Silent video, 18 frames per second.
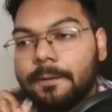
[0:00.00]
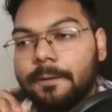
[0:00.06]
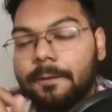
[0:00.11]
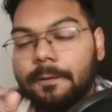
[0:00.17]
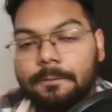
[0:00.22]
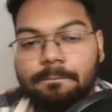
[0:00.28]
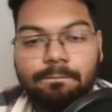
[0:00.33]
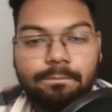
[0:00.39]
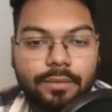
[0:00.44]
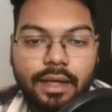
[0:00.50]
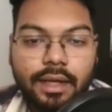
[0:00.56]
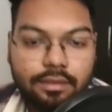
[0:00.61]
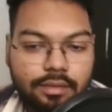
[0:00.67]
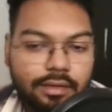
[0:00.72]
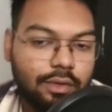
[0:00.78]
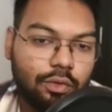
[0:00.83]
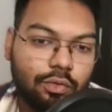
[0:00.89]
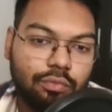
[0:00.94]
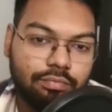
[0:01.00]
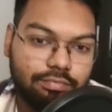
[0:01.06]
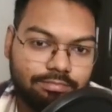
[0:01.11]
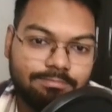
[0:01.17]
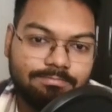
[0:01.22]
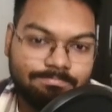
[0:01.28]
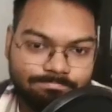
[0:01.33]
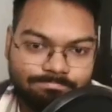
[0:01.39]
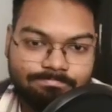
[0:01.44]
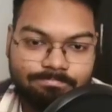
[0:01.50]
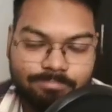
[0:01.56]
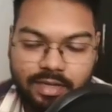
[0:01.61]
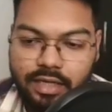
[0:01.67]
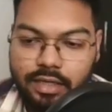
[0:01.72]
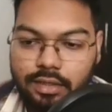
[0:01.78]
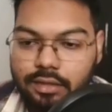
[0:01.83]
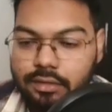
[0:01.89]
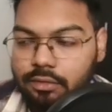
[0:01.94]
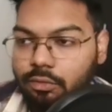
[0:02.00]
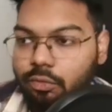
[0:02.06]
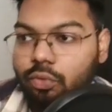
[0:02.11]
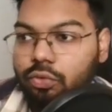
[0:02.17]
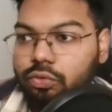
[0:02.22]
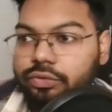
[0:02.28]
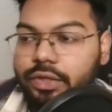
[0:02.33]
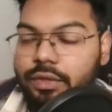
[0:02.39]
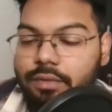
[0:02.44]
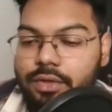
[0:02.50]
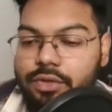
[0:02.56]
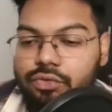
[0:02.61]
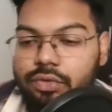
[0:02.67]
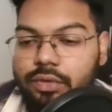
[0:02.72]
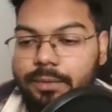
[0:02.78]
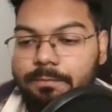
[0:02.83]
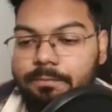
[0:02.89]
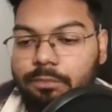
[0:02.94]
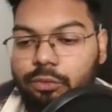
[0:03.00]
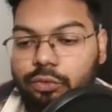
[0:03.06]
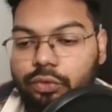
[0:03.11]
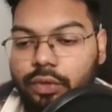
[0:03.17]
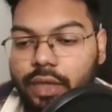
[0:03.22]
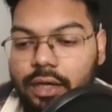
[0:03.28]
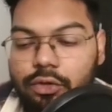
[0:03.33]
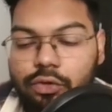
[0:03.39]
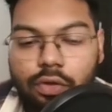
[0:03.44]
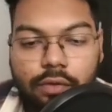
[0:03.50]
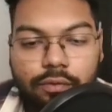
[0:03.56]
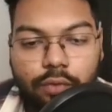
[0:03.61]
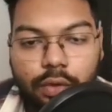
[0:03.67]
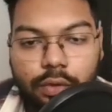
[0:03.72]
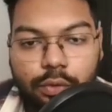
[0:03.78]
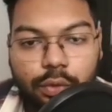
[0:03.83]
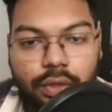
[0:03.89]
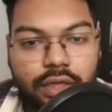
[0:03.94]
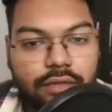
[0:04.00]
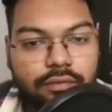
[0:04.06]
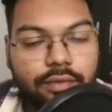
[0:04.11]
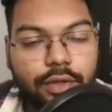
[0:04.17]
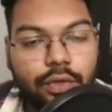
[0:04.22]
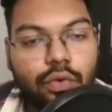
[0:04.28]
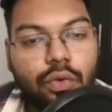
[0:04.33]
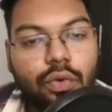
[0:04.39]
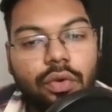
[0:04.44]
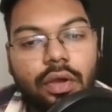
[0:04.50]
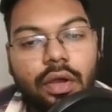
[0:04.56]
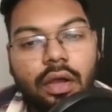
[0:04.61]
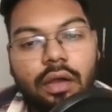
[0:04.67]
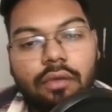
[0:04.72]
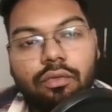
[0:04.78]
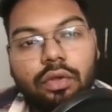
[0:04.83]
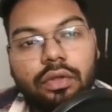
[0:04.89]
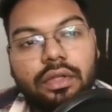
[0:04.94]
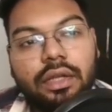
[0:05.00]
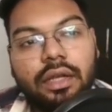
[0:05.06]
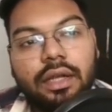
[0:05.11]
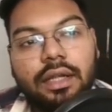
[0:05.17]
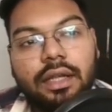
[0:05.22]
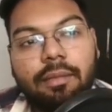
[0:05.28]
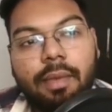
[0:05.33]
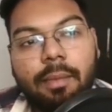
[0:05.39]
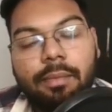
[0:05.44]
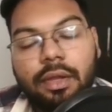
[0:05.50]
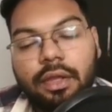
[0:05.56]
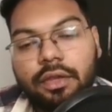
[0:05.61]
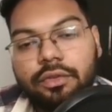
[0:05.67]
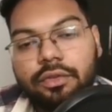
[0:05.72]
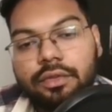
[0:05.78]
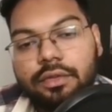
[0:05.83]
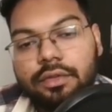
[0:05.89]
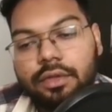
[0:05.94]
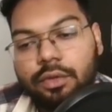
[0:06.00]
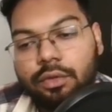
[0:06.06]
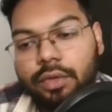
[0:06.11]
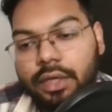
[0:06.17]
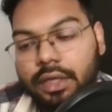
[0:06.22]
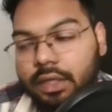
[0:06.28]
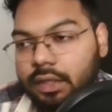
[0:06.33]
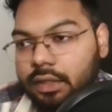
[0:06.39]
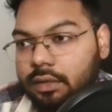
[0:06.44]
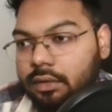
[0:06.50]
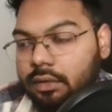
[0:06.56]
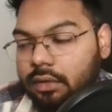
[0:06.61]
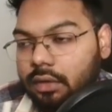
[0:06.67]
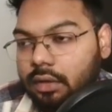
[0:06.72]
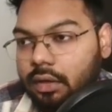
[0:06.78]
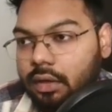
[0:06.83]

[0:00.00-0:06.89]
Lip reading: that's how it goes eventually. So that's all for today's video for the runtime application security,